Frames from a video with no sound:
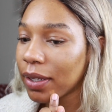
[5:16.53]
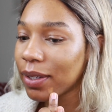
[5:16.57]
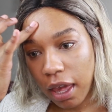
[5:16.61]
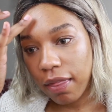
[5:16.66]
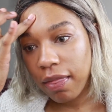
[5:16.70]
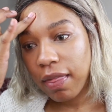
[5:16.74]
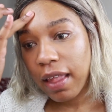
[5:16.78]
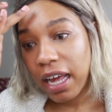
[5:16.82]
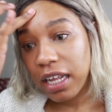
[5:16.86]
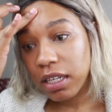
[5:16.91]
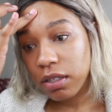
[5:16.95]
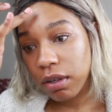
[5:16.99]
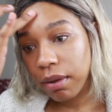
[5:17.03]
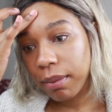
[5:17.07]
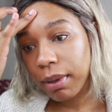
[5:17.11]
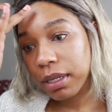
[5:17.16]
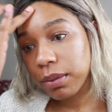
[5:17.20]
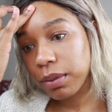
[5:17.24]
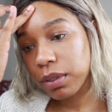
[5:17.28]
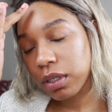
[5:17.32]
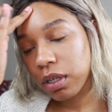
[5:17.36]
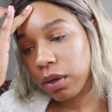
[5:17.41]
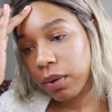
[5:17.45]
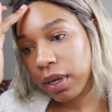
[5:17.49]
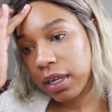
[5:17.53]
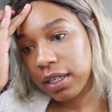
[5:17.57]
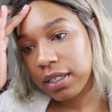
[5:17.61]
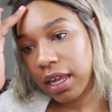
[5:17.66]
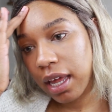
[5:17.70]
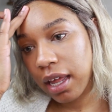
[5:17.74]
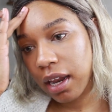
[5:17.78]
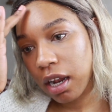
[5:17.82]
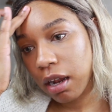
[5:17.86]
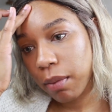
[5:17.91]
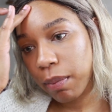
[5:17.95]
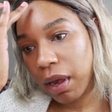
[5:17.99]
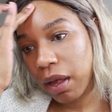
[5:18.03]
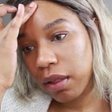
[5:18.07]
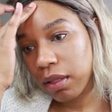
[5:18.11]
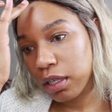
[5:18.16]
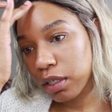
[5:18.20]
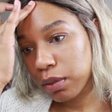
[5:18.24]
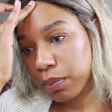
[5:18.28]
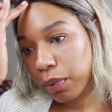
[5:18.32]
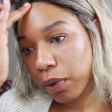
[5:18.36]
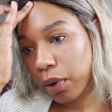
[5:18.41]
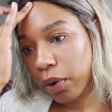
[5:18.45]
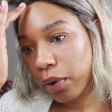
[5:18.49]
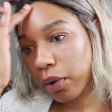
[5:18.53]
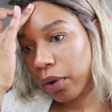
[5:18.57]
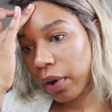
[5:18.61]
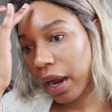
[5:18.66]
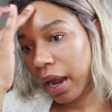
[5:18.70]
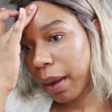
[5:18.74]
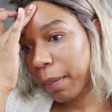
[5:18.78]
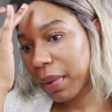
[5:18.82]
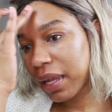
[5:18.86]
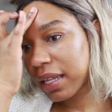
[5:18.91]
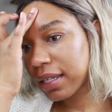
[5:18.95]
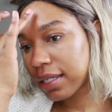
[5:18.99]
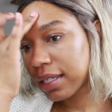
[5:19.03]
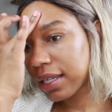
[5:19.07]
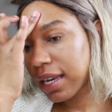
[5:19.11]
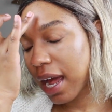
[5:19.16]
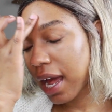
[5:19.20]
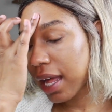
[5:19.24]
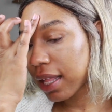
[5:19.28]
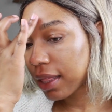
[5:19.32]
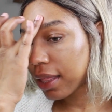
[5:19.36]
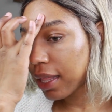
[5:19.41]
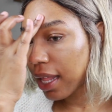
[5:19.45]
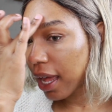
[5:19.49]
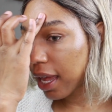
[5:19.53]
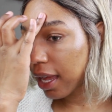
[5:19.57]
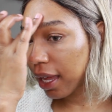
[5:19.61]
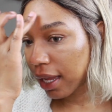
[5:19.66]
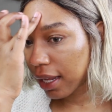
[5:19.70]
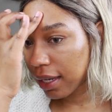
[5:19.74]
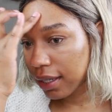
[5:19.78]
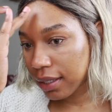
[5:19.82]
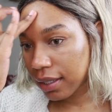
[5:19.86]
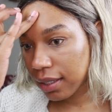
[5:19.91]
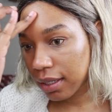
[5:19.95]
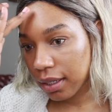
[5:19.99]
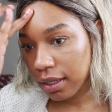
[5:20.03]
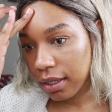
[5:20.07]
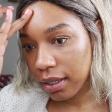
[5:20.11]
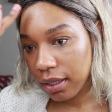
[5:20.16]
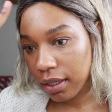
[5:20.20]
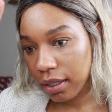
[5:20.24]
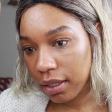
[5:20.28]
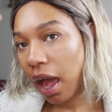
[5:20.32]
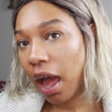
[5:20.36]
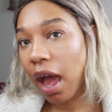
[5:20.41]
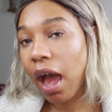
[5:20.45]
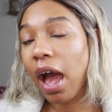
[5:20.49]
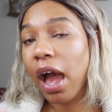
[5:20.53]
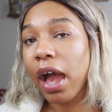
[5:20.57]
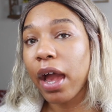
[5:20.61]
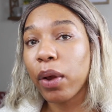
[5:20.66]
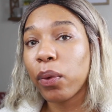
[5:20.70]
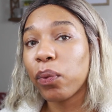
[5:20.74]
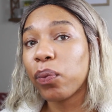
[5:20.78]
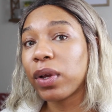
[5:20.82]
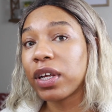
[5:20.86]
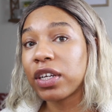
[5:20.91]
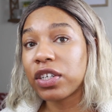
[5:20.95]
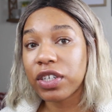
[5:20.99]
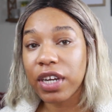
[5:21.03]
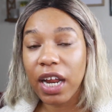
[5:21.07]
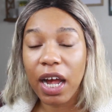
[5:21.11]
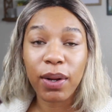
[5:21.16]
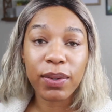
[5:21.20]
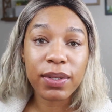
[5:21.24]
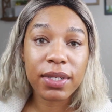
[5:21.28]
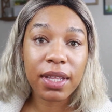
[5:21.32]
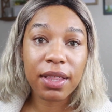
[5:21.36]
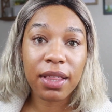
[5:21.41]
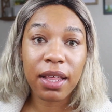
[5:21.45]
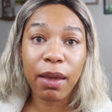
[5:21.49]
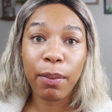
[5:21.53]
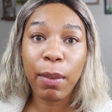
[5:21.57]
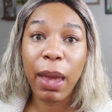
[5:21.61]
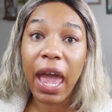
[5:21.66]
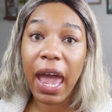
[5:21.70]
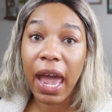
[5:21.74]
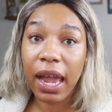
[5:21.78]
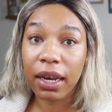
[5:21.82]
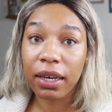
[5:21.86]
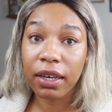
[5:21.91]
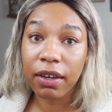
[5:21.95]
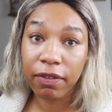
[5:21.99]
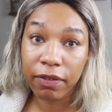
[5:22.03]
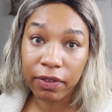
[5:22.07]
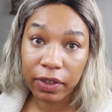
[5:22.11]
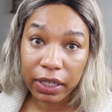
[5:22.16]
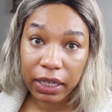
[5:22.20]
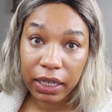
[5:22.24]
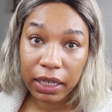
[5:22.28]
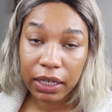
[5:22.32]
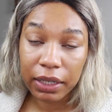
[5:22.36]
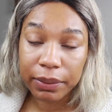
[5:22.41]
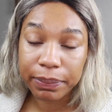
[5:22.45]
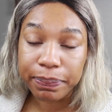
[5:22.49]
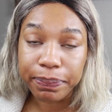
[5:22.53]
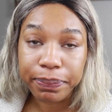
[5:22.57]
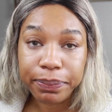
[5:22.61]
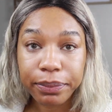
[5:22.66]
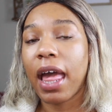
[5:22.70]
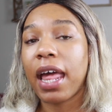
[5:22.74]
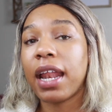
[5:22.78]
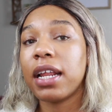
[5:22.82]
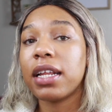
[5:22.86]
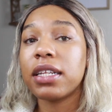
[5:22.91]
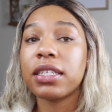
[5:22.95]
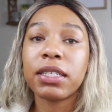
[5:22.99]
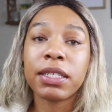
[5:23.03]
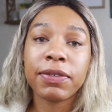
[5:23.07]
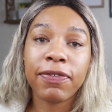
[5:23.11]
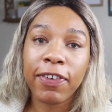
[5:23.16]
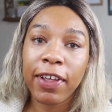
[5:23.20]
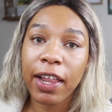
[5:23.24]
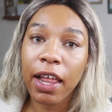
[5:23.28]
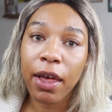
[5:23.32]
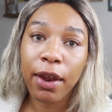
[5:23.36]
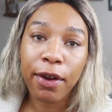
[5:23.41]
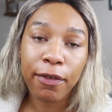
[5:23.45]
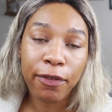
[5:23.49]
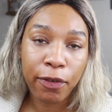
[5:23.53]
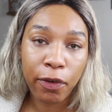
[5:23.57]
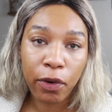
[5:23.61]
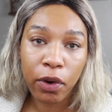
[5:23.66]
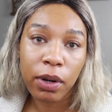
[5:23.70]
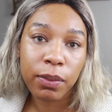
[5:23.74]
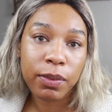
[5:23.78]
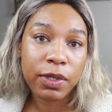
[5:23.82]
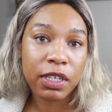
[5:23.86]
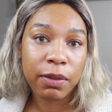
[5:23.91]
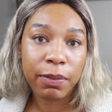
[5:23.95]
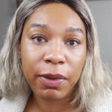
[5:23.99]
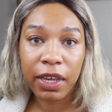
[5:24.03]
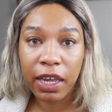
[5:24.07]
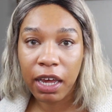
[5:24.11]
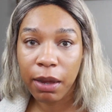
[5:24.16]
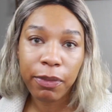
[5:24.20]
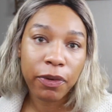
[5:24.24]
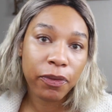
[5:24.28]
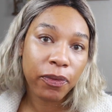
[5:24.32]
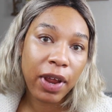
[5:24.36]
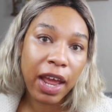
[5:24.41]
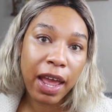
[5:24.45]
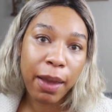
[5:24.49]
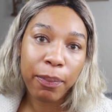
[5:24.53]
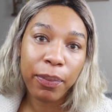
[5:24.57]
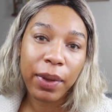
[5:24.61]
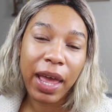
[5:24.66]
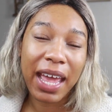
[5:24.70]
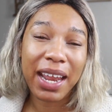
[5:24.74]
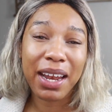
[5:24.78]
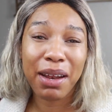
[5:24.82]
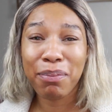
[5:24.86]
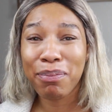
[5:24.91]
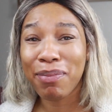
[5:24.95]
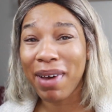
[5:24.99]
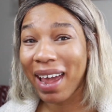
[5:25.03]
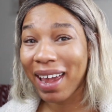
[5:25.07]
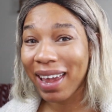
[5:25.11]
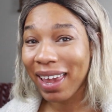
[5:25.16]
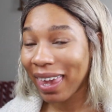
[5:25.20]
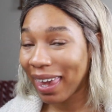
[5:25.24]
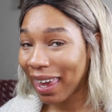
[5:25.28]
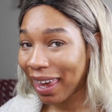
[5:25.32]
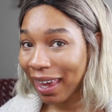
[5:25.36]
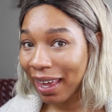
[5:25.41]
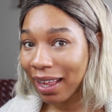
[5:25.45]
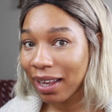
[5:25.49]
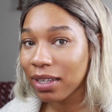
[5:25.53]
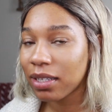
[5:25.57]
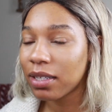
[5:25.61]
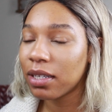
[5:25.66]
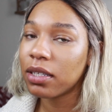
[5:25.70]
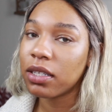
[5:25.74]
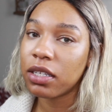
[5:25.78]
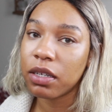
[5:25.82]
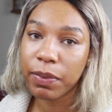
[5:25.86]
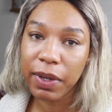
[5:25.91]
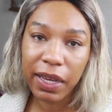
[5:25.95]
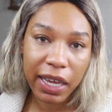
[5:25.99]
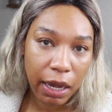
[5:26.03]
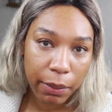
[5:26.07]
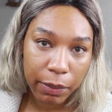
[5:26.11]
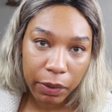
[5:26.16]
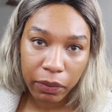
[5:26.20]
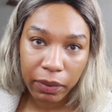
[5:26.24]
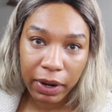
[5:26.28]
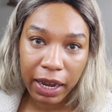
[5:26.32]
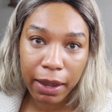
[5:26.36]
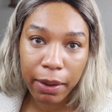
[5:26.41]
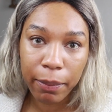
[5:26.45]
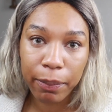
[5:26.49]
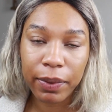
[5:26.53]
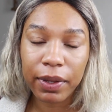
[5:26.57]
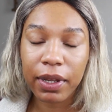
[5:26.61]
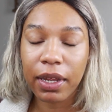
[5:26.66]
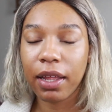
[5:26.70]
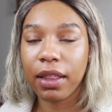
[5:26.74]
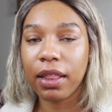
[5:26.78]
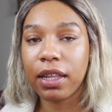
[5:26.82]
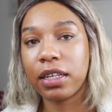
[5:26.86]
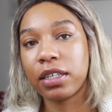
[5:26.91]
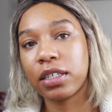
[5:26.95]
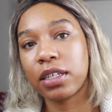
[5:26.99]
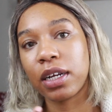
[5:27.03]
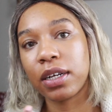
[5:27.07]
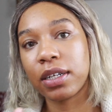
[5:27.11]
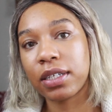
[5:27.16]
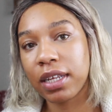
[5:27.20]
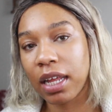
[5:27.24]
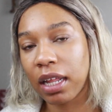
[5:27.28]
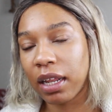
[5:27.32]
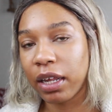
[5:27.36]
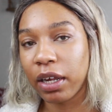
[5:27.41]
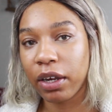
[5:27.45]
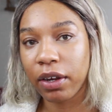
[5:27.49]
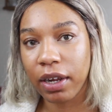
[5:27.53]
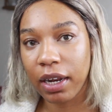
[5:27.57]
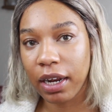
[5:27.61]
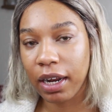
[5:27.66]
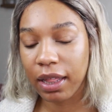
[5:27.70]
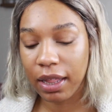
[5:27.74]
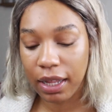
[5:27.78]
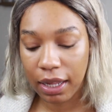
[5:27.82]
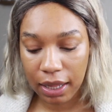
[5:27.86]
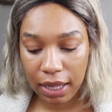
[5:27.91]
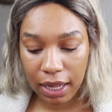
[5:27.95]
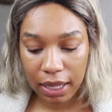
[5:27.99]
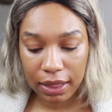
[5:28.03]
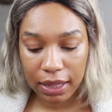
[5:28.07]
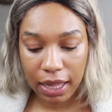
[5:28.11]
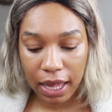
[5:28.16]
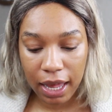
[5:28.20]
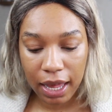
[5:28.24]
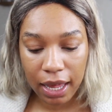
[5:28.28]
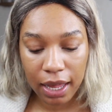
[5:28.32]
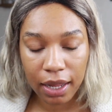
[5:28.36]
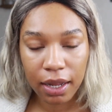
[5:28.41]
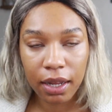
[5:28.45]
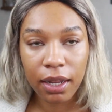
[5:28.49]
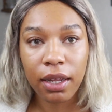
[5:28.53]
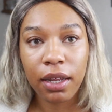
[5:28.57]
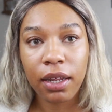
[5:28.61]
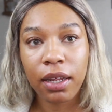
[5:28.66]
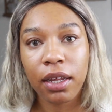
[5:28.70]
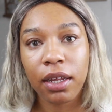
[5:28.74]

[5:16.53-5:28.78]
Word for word: And that's what makes me so excited about this program. It's not that I reached out to them actively. I didn't fill out a form to become a rep. I didn't buy a kit to become a rep and then start selling or anything like that.